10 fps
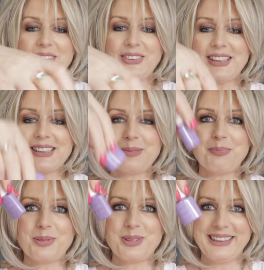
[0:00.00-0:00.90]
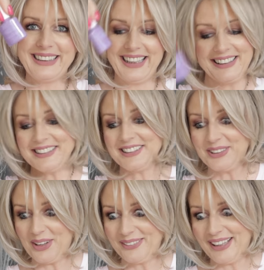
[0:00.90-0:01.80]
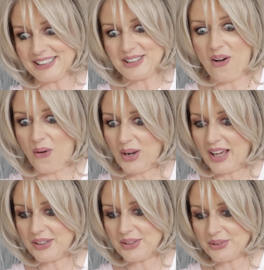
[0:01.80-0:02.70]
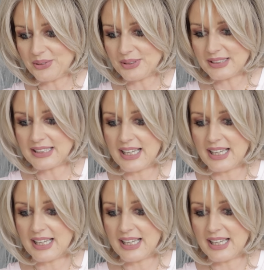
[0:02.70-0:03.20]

Oh, that's brilliant. You know, that's all I use.